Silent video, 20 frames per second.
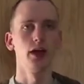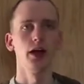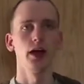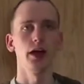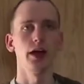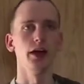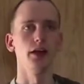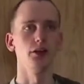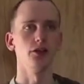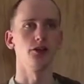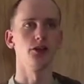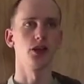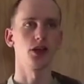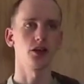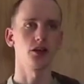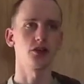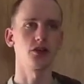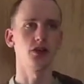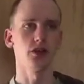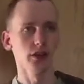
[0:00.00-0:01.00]
It's
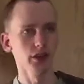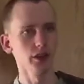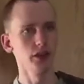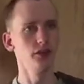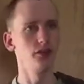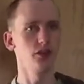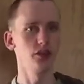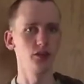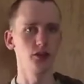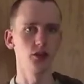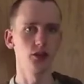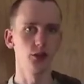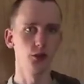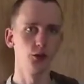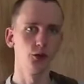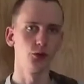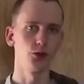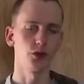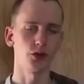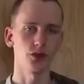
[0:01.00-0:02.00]
nice and easy to
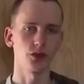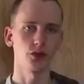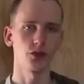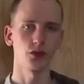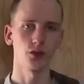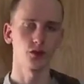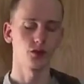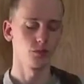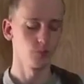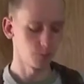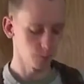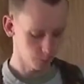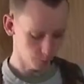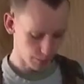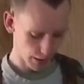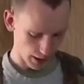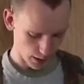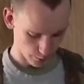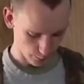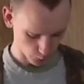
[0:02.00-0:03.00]
use. It's
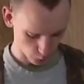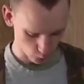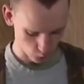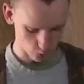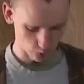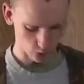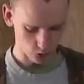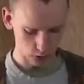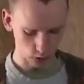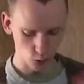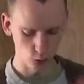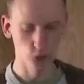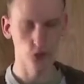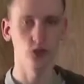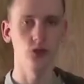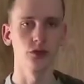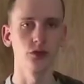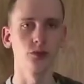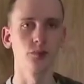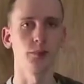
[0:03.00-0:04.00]
bare bones. It's good
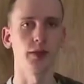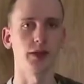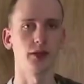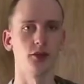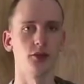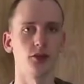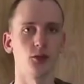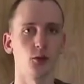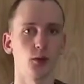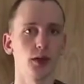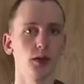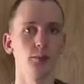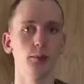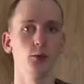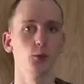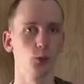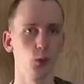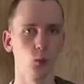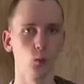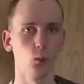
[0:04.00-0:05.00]
because it will keep you
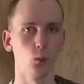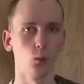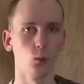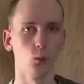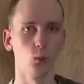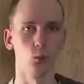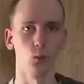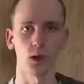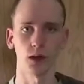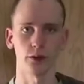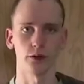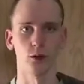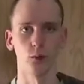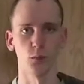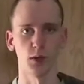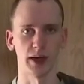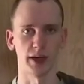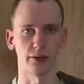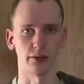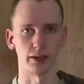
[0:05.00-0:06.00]
cool while you're
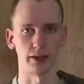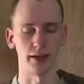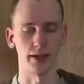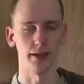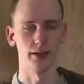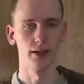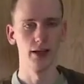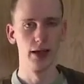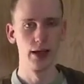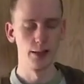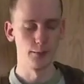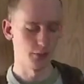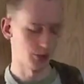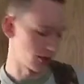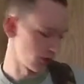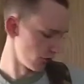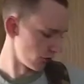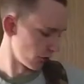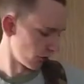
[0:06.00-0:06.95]
wearing it, because